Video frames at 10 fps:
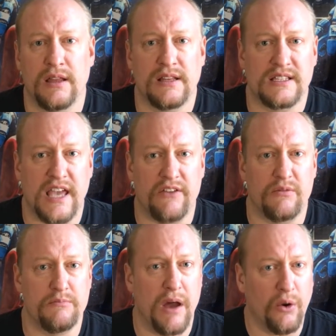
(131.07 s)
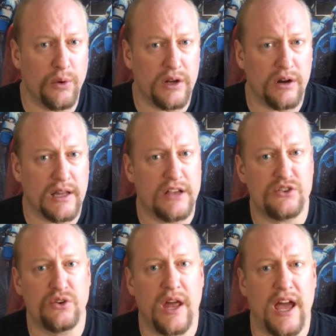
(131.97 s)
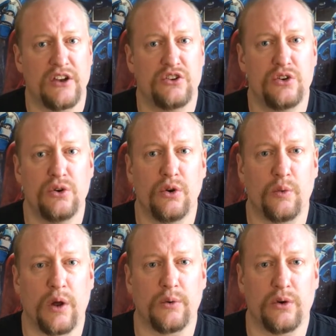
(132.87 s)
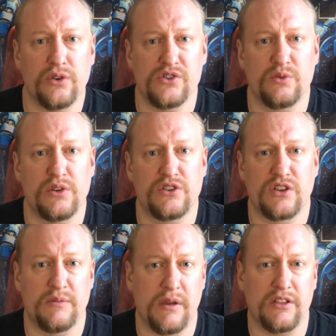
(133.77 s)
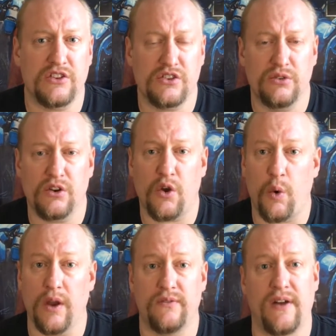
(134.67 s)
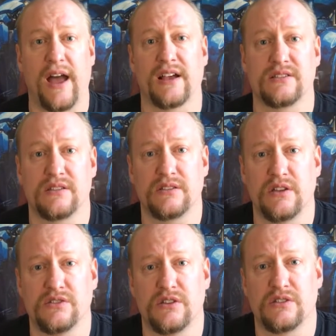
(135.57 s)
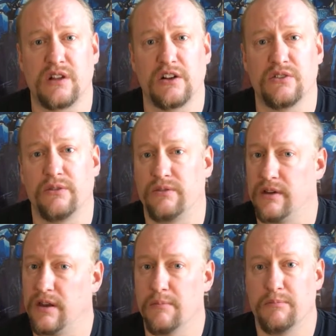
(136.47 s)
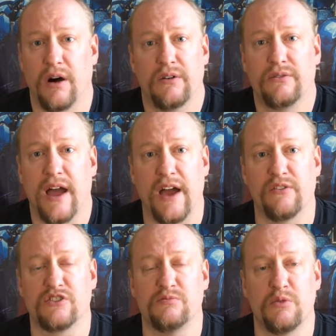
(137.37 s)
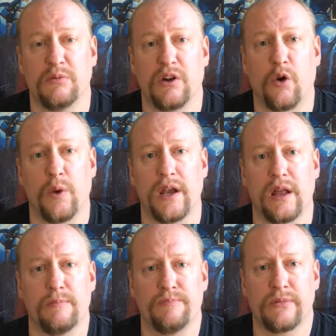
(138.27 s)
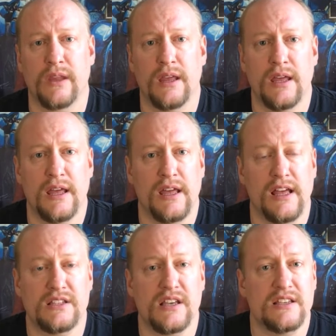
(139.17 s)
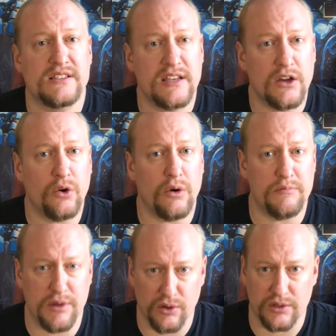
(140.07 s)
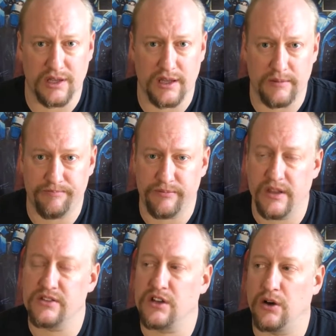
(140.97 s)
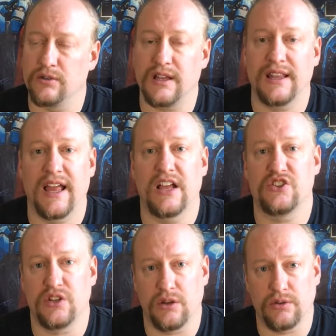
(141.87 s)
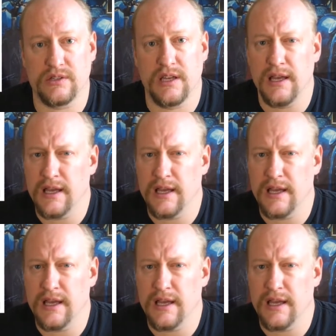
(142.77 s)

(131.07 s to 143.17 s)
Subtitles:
The Skaven Bellringer allows you to add 2 to run rolls, which can make this unit quite fast since it starts with an above average movement already. Its single ability is called Clan Shields,